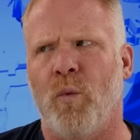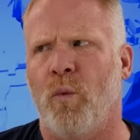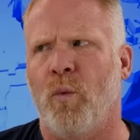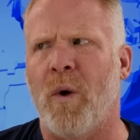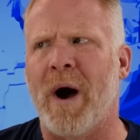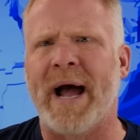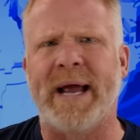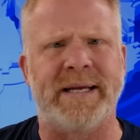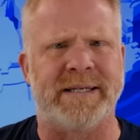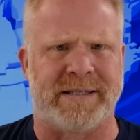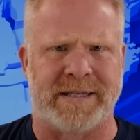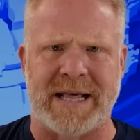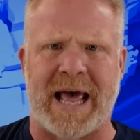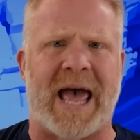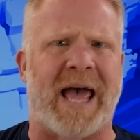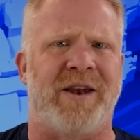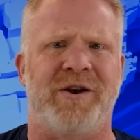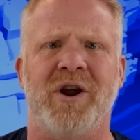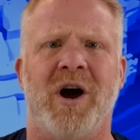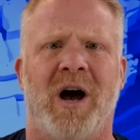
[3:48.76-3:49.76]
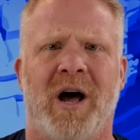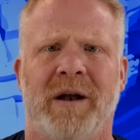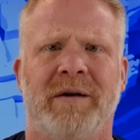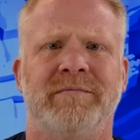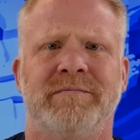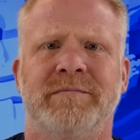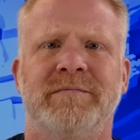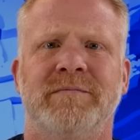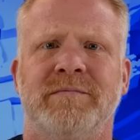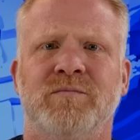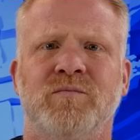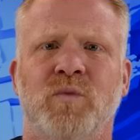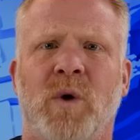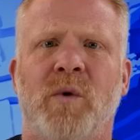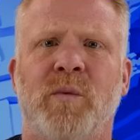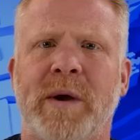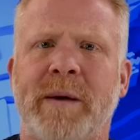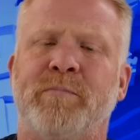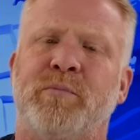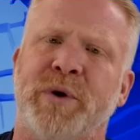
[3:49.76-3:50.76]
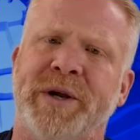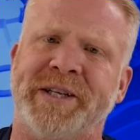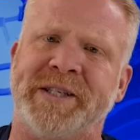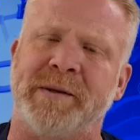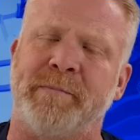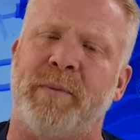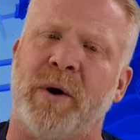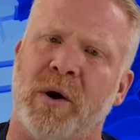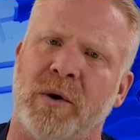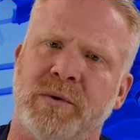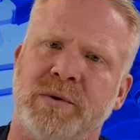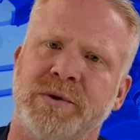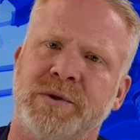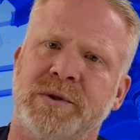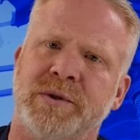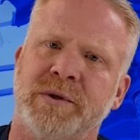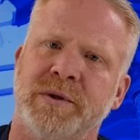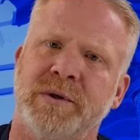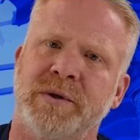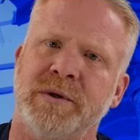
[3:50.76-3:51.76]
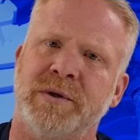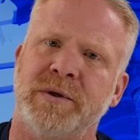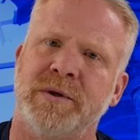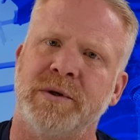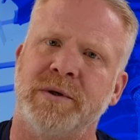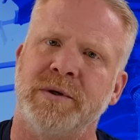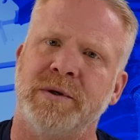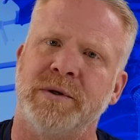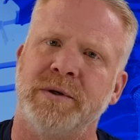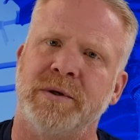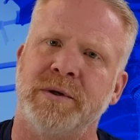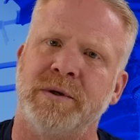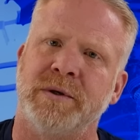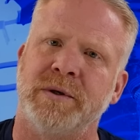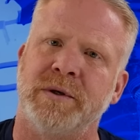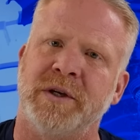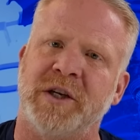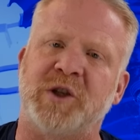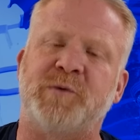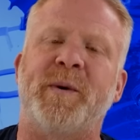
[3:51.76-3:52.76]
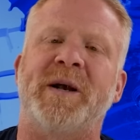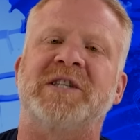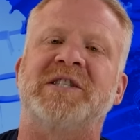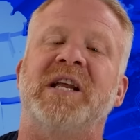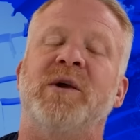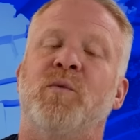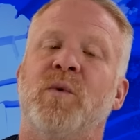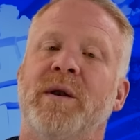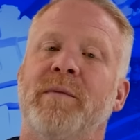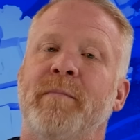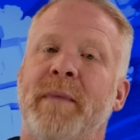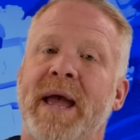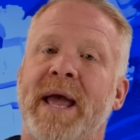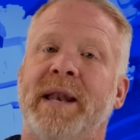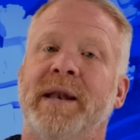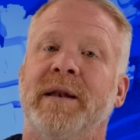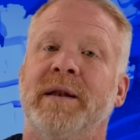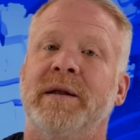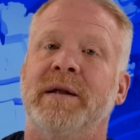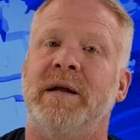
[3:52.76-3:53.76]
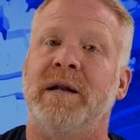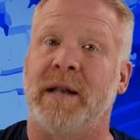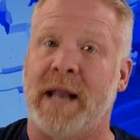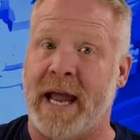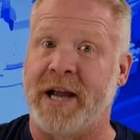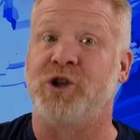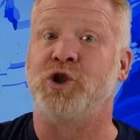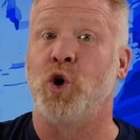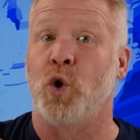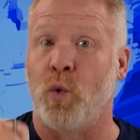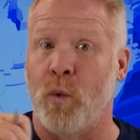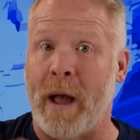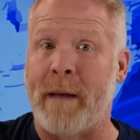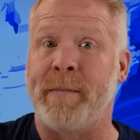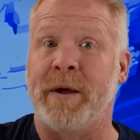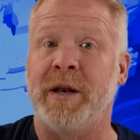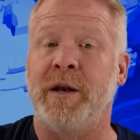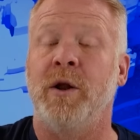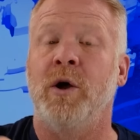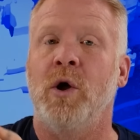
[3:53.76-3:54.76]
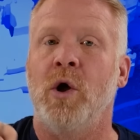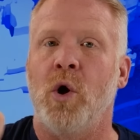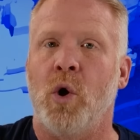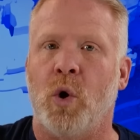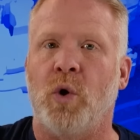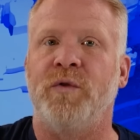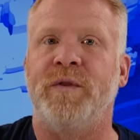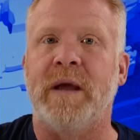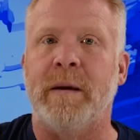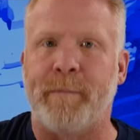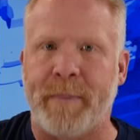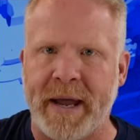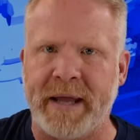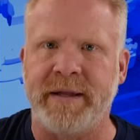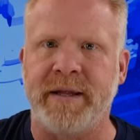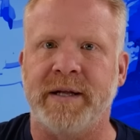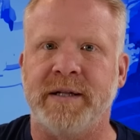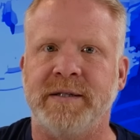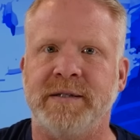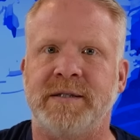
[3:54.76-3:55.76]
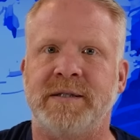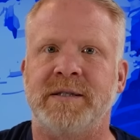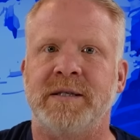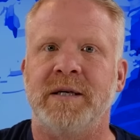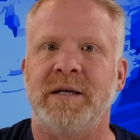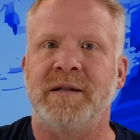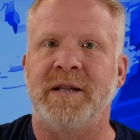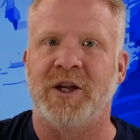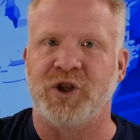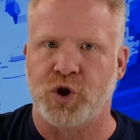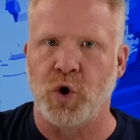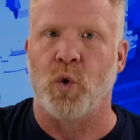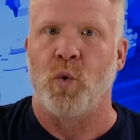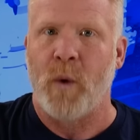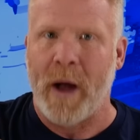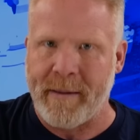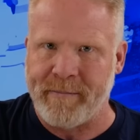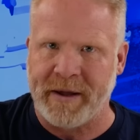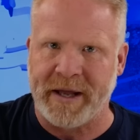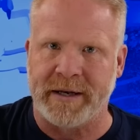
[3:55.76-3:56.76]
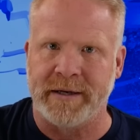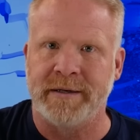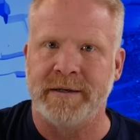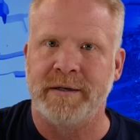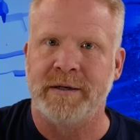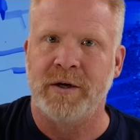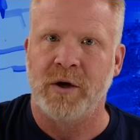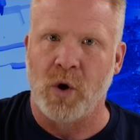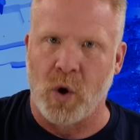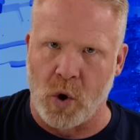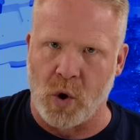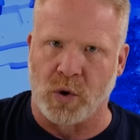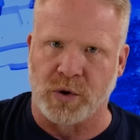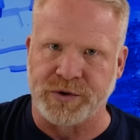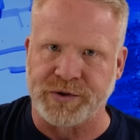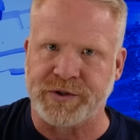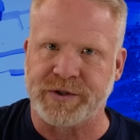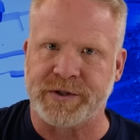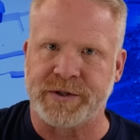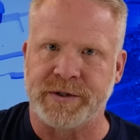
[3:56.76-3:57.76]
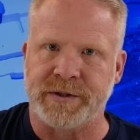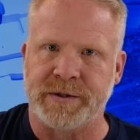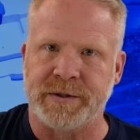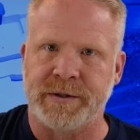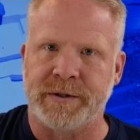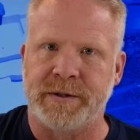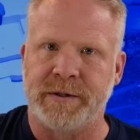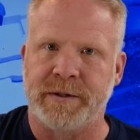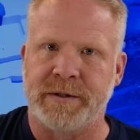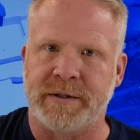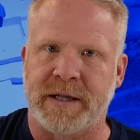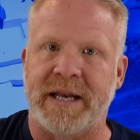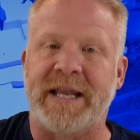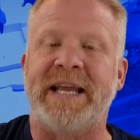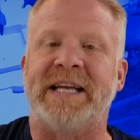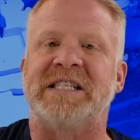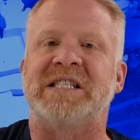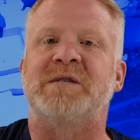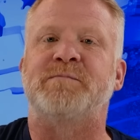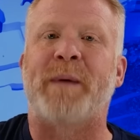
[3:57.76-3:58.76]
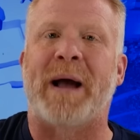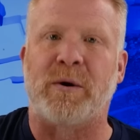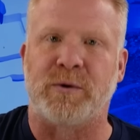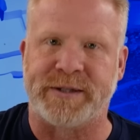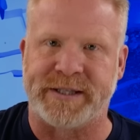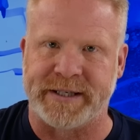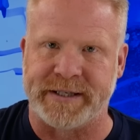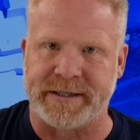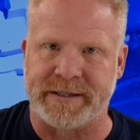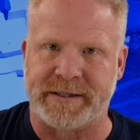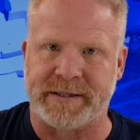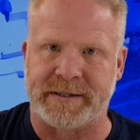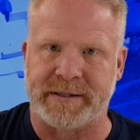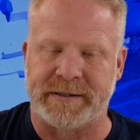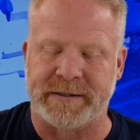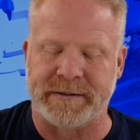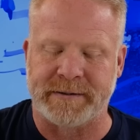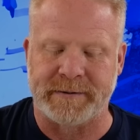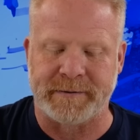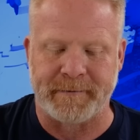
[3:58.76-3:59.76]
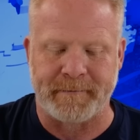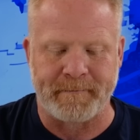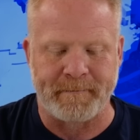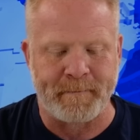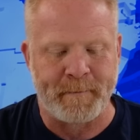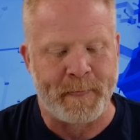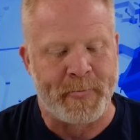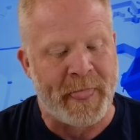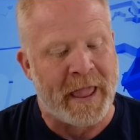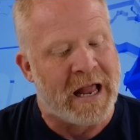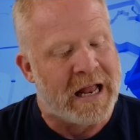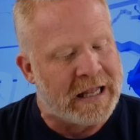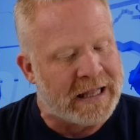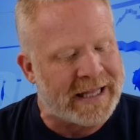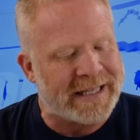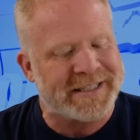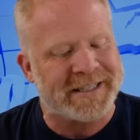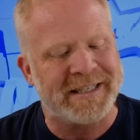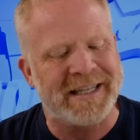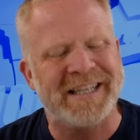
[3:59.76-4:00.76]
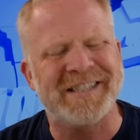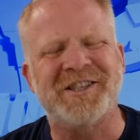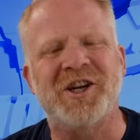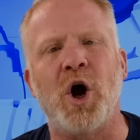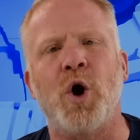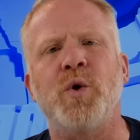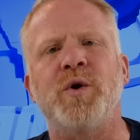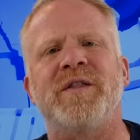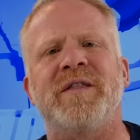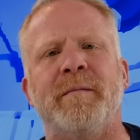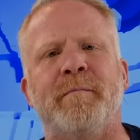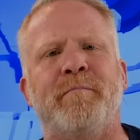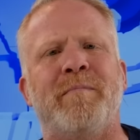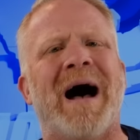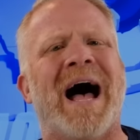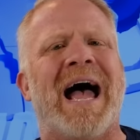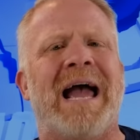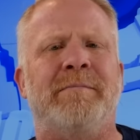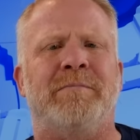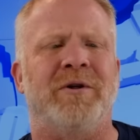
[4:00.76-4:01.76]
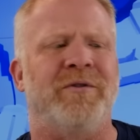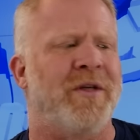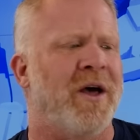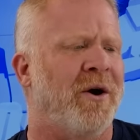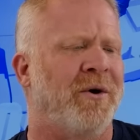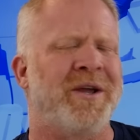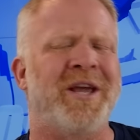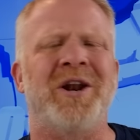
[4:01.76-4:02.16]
Why is that not what we presuppose? Especially when men like Joel Webbon hold the opinions that Joel Webbon holds, that he espouses. Let's go to the Bible, though.